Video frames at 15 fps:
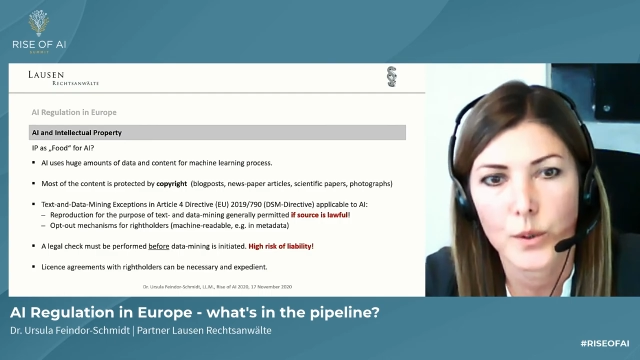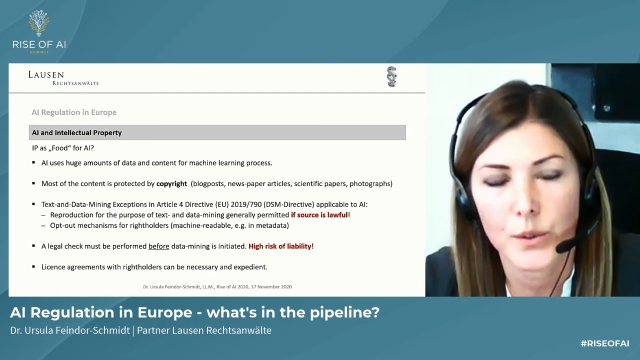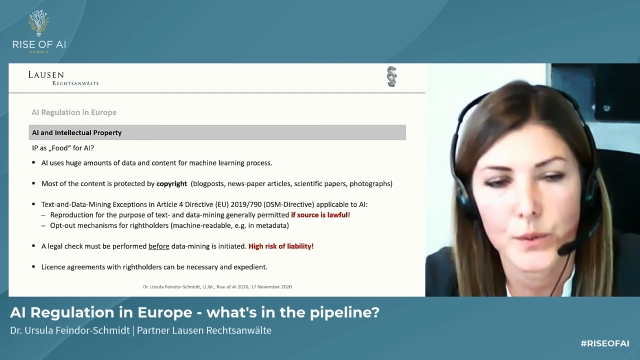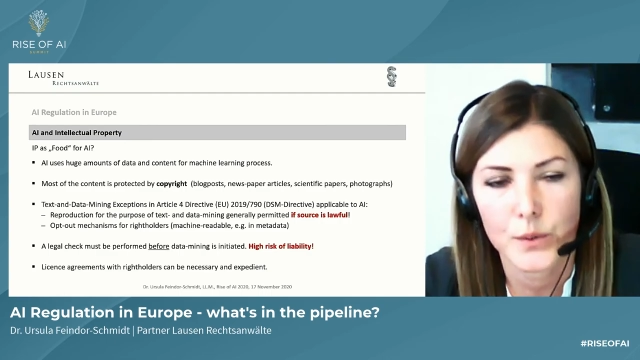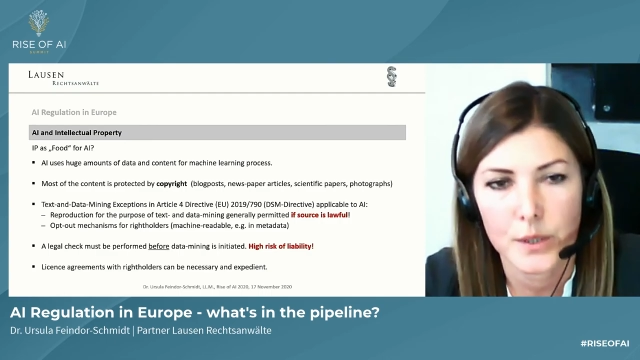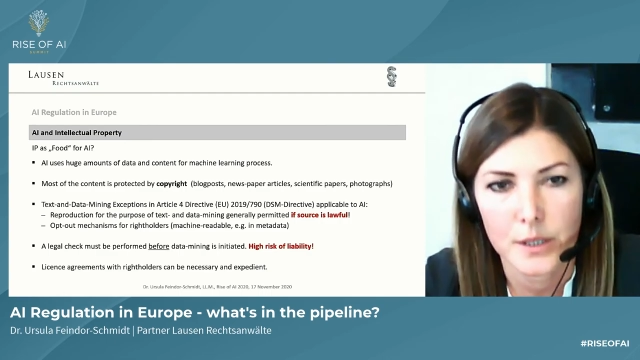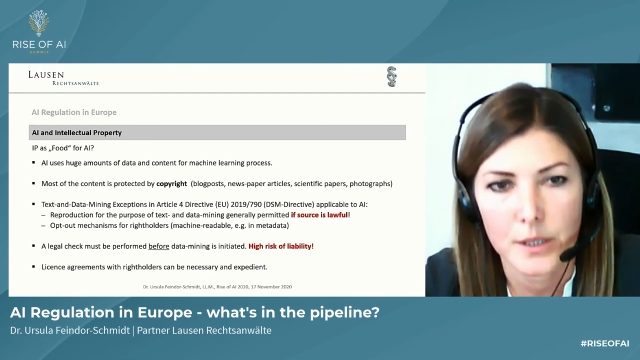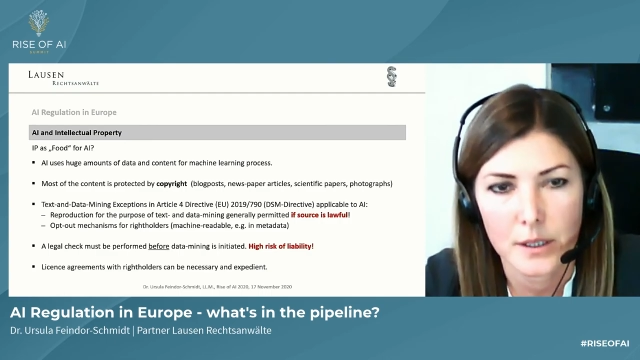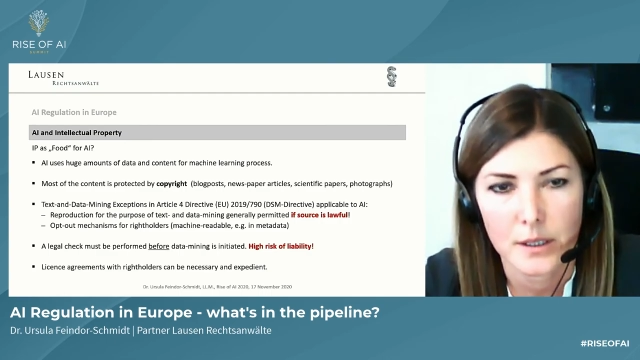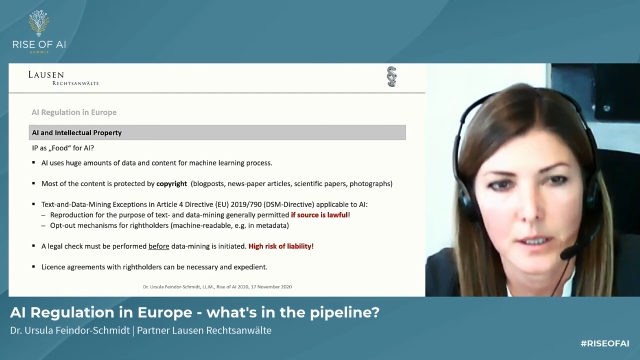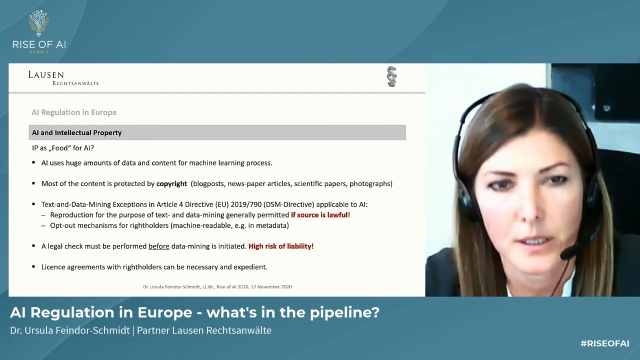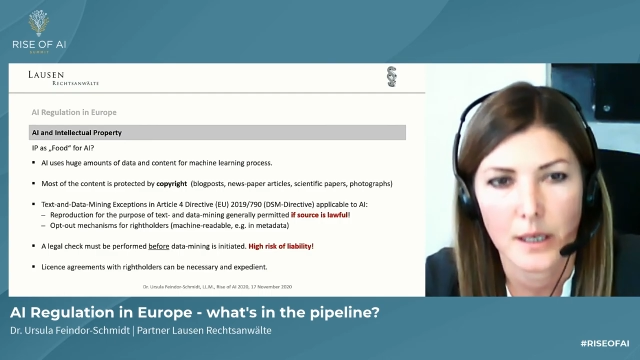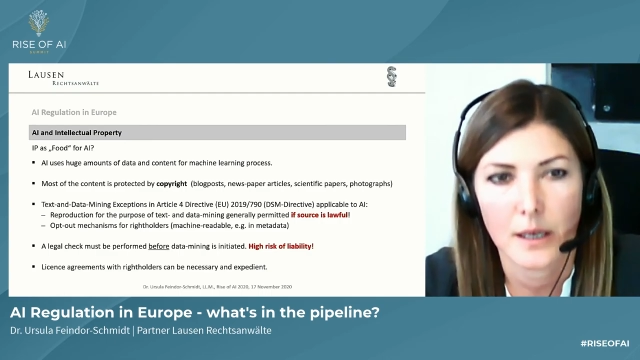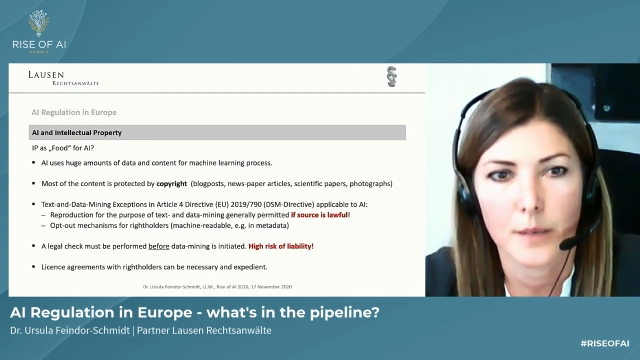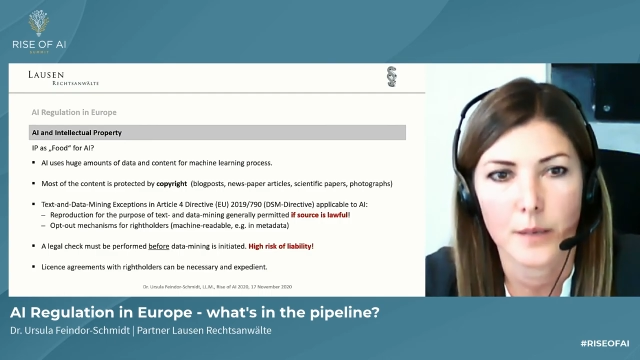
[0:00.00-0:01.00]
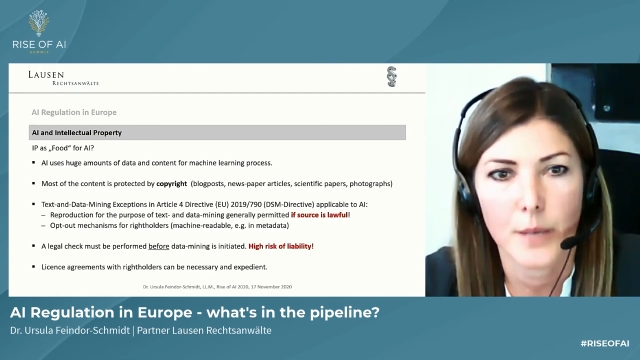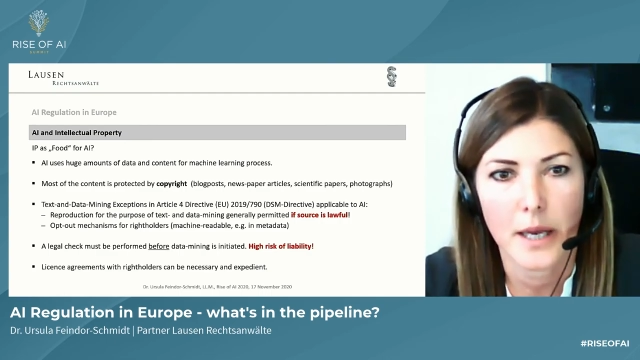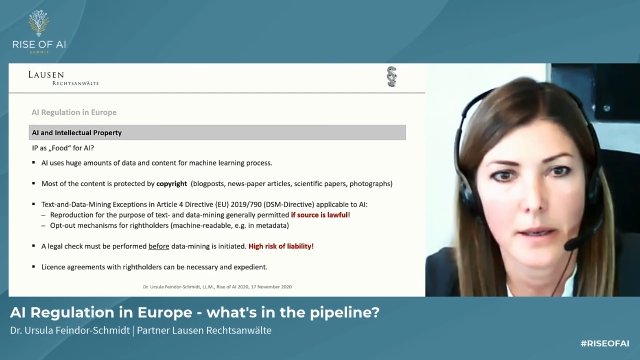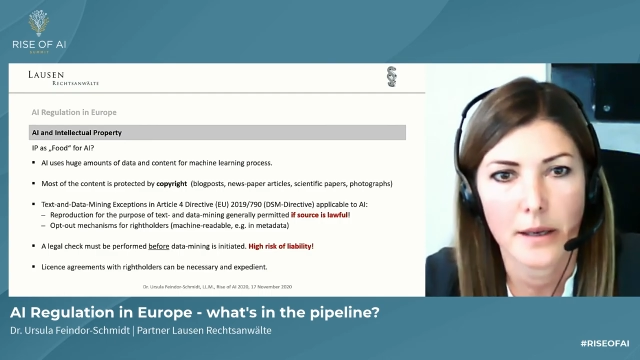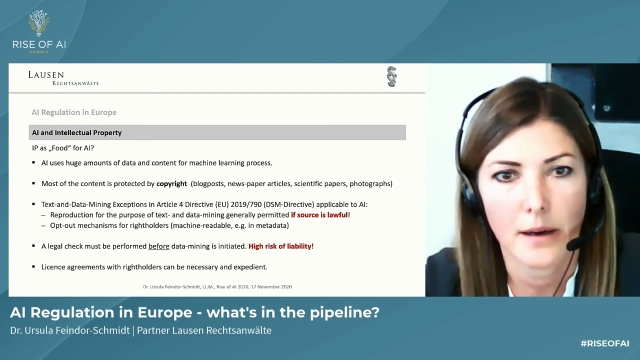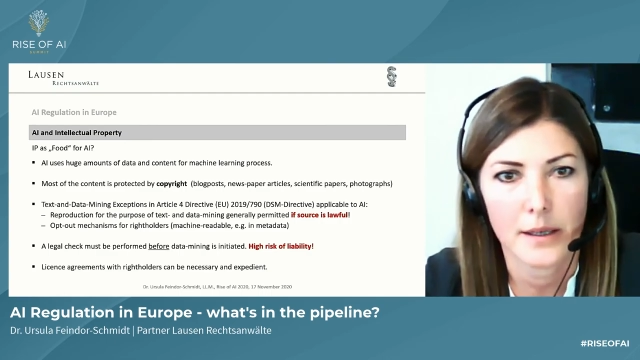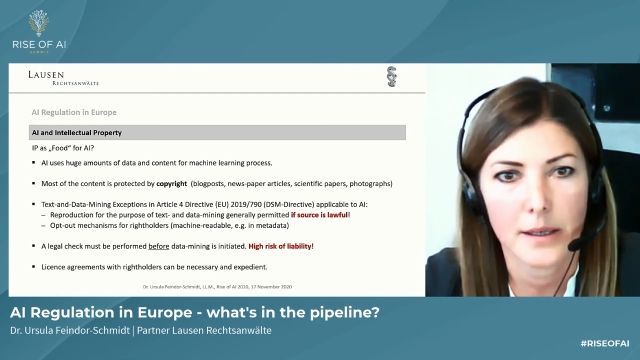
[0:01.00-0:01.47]
your
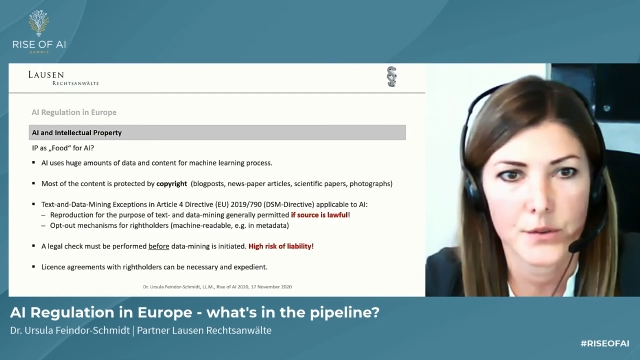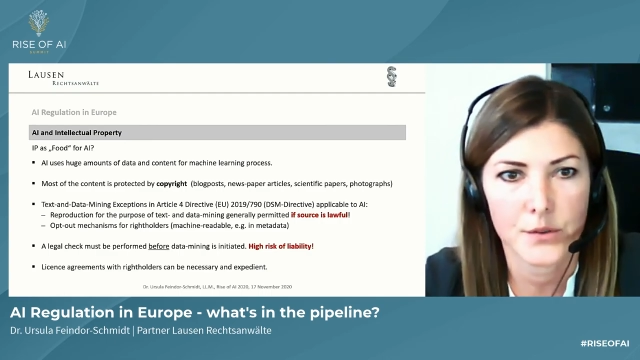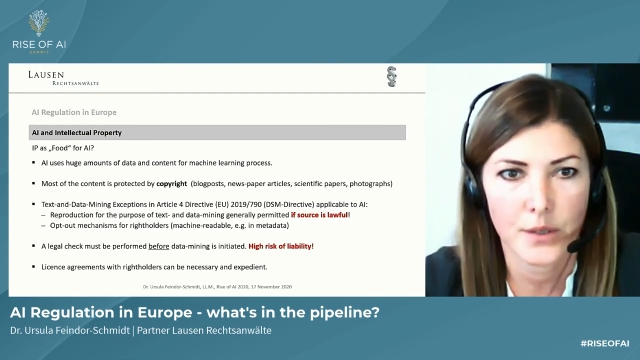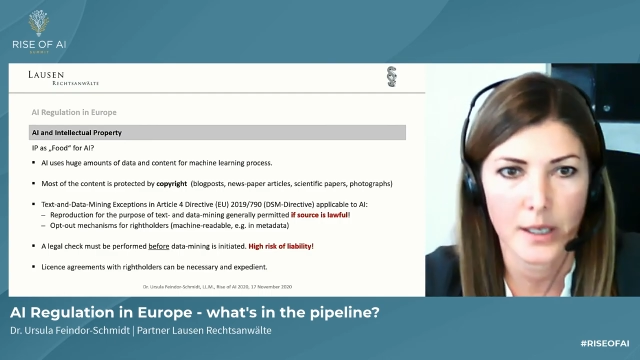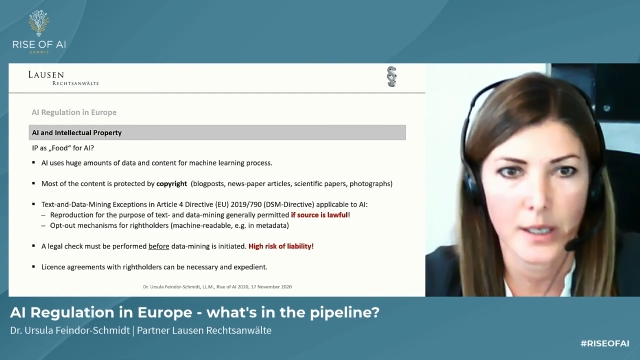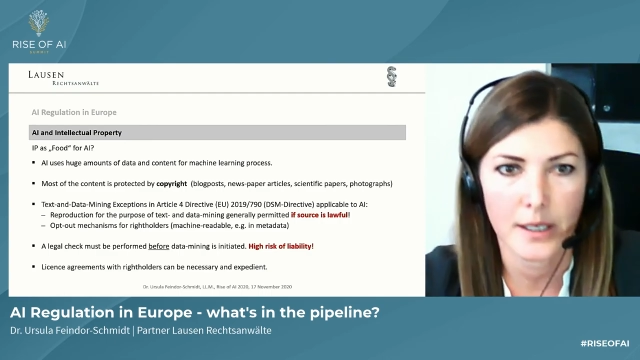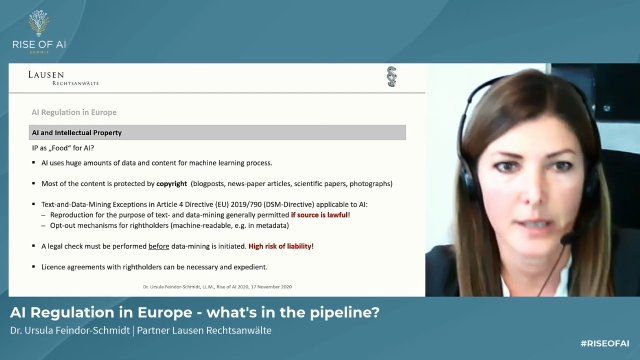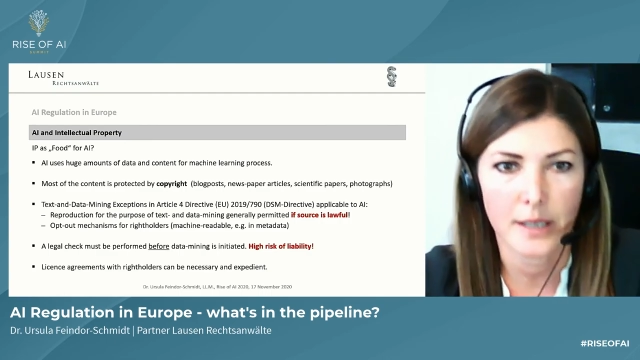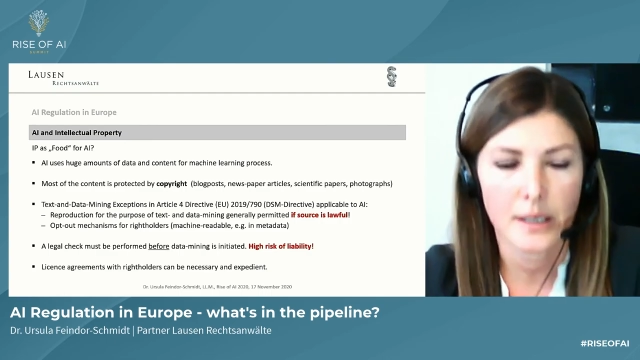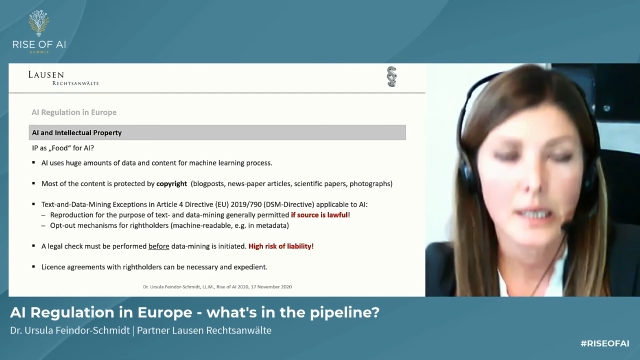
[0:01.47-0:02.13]
AI training,